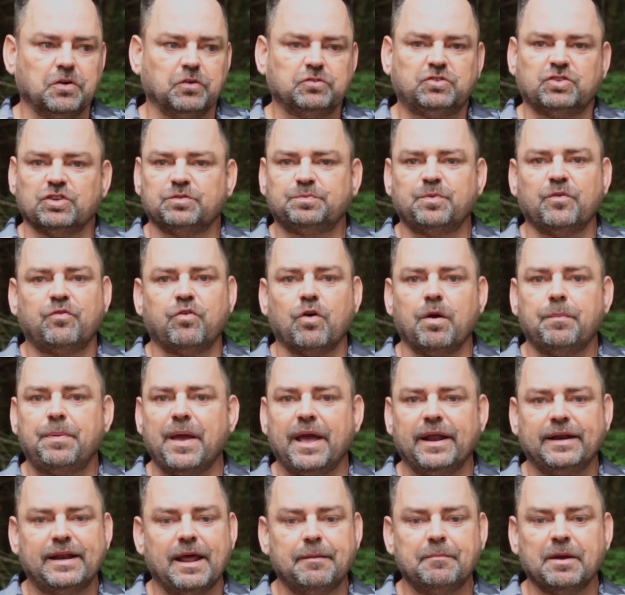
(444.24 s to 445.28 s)
just before a
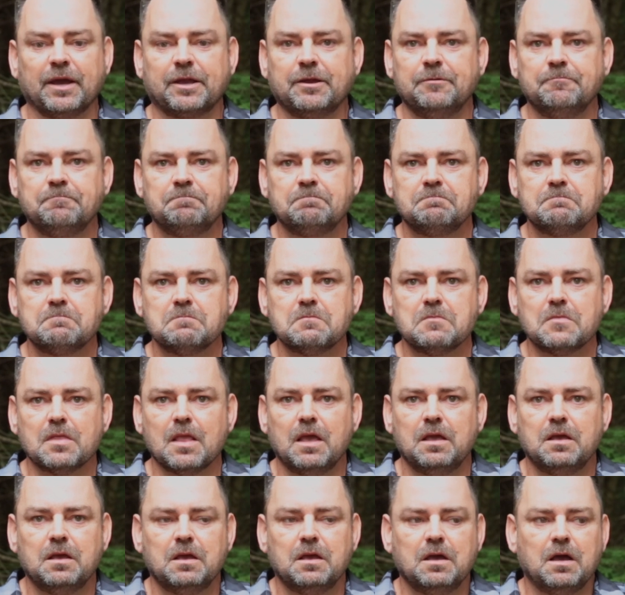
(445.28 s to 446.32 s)
pandemic.
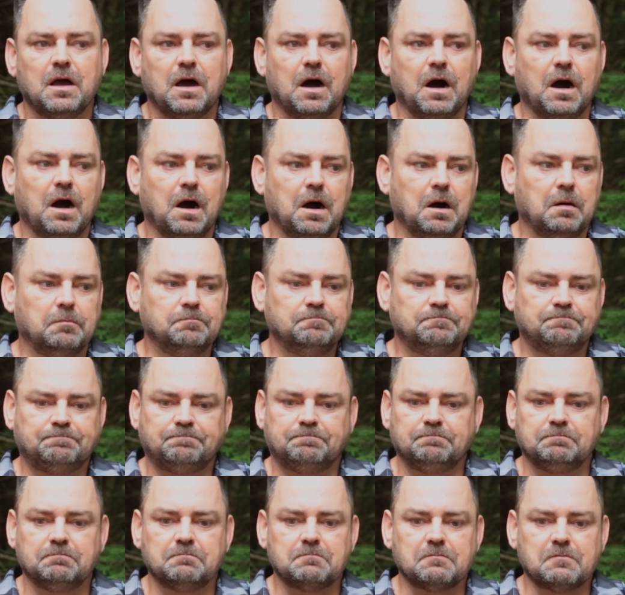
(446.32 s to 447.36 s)

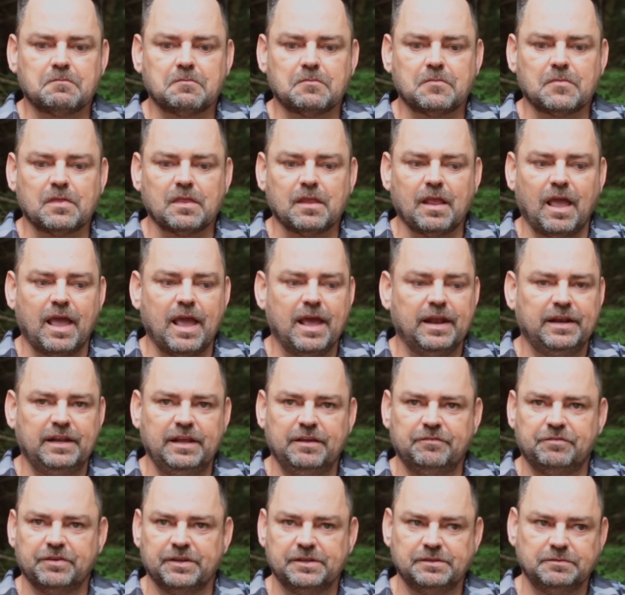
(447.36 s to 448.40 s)
And
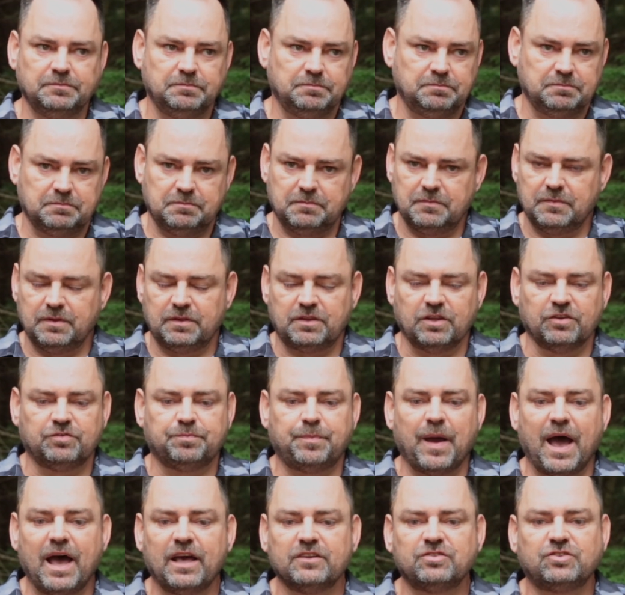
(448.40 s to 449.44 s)
even this
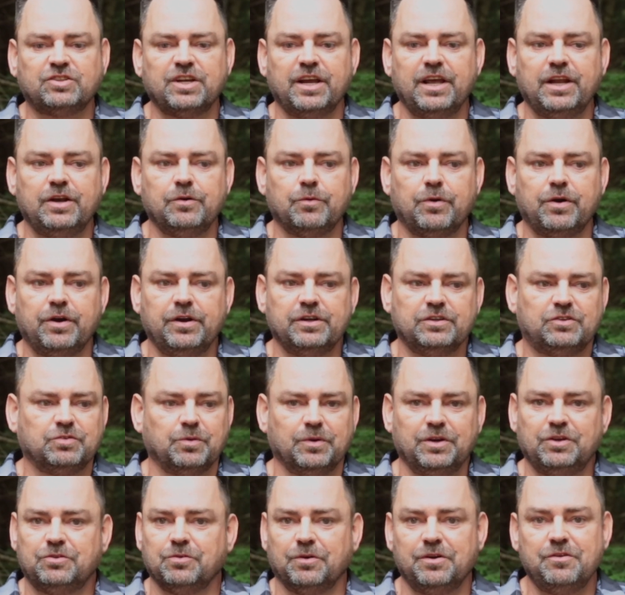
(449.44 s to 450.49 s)
past January in
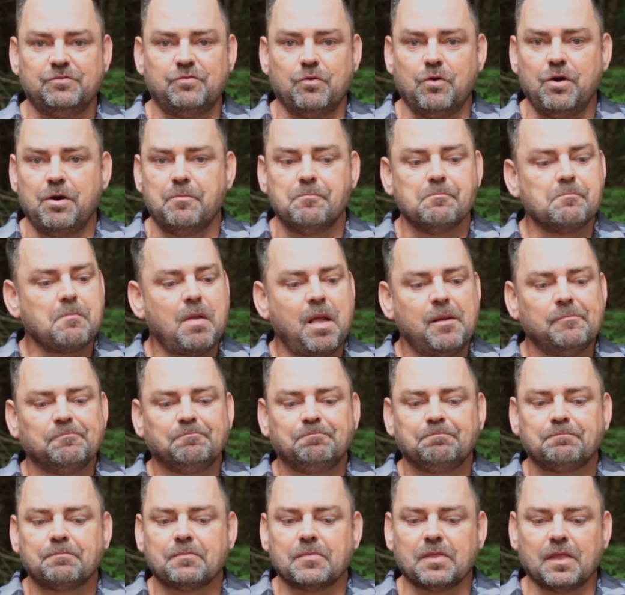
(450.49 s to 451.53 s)
2024,
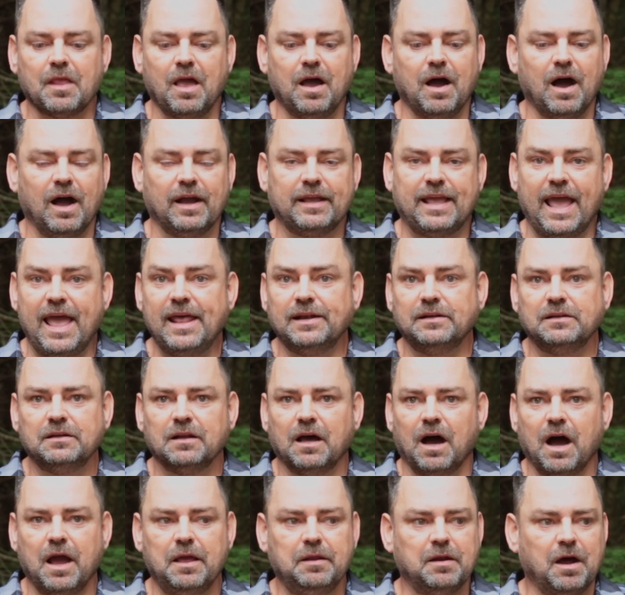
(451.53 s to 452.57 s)
again,
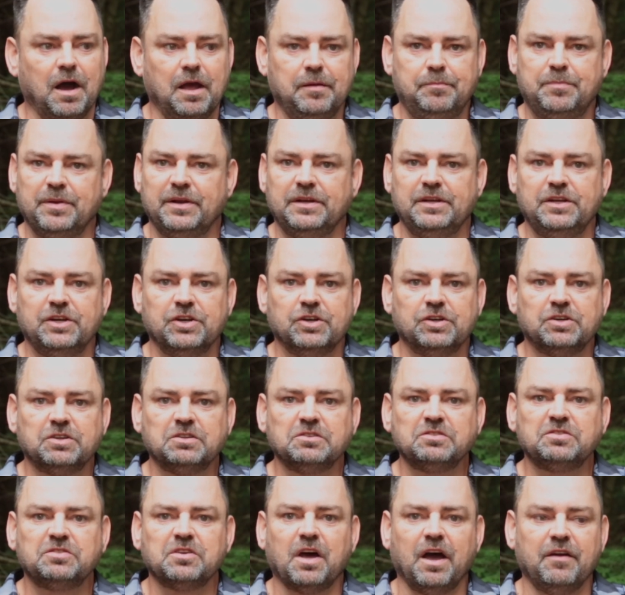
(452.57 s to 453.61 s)
I'd been
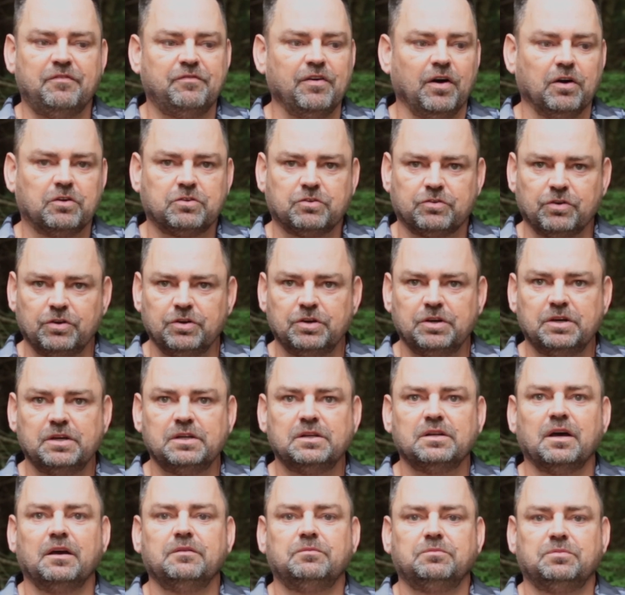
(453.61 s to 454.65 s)
years, I felt
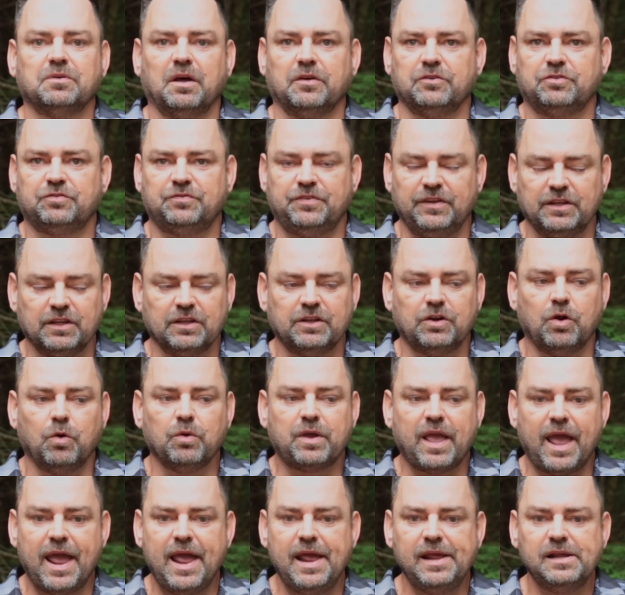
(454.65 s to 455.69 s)
good, I was feeling
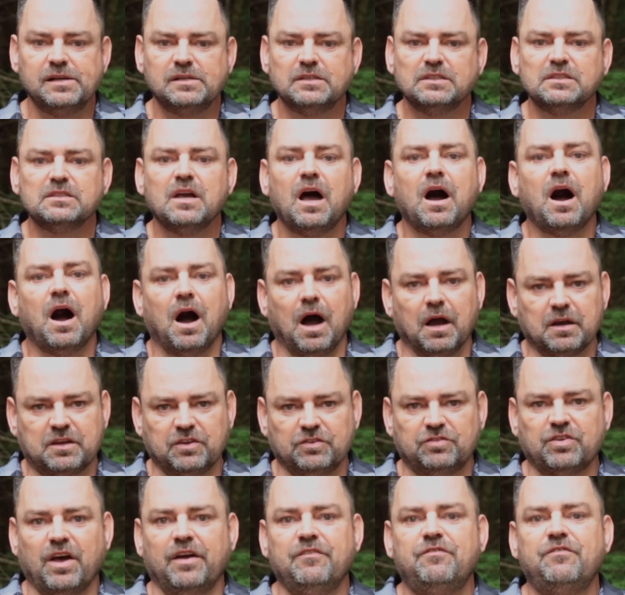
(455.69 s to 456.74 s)
okay,
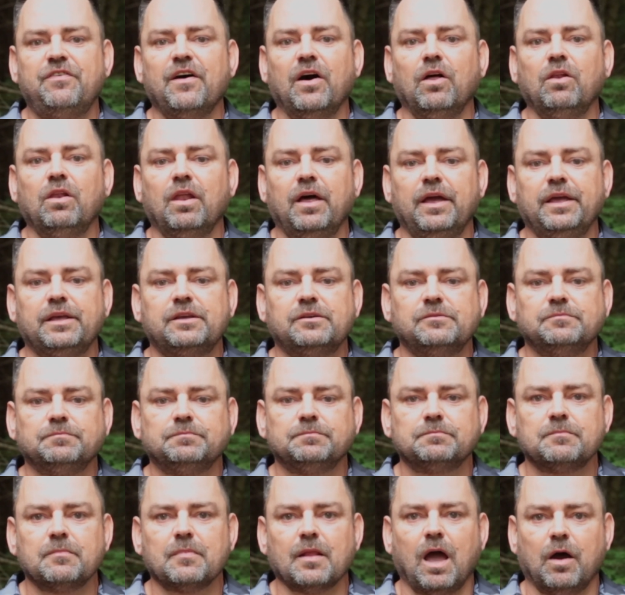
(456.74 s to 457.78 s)
because I felt like
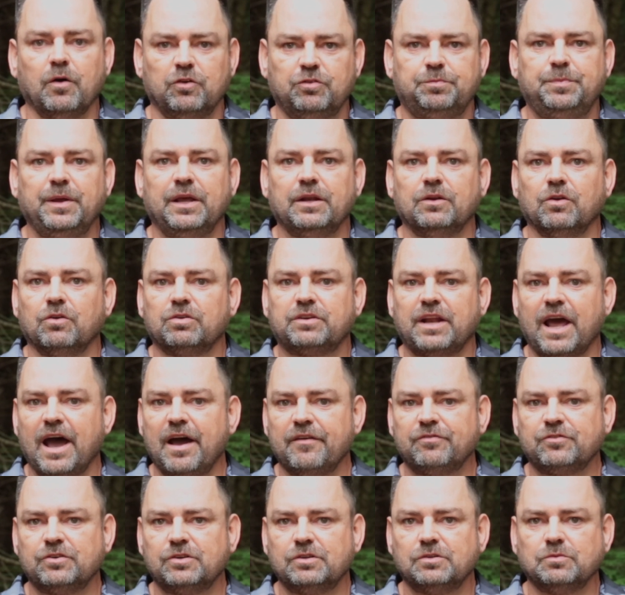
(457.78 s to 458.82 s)
I was being looked
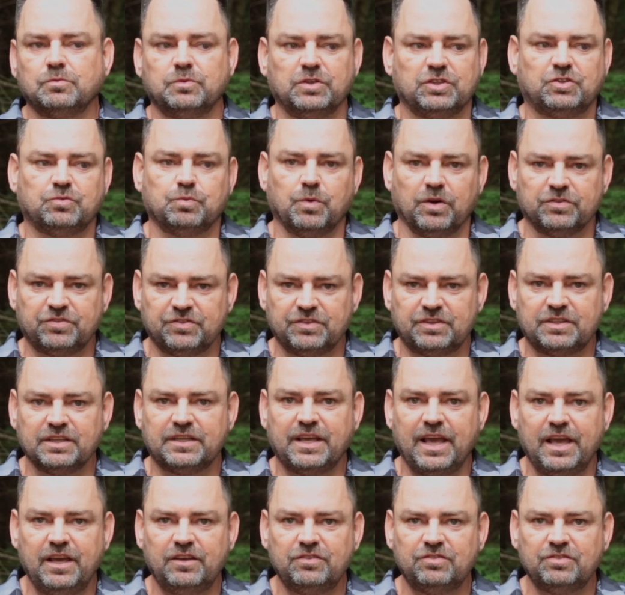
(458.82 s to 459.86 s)
after, which wasn't the
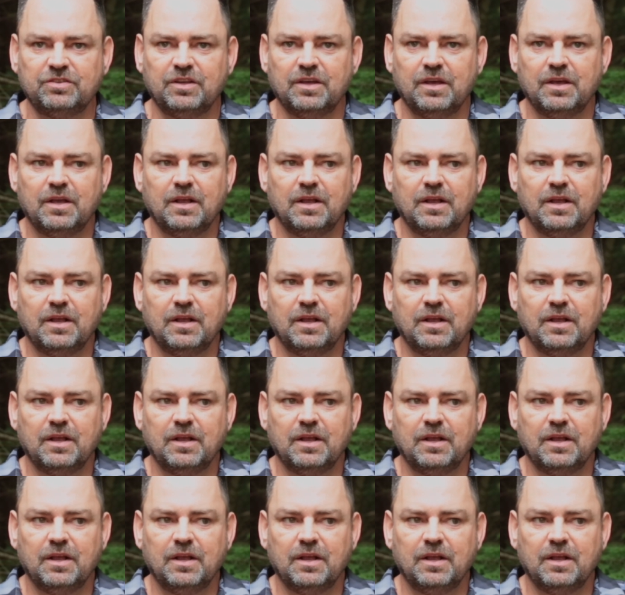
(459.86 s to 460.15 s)
case.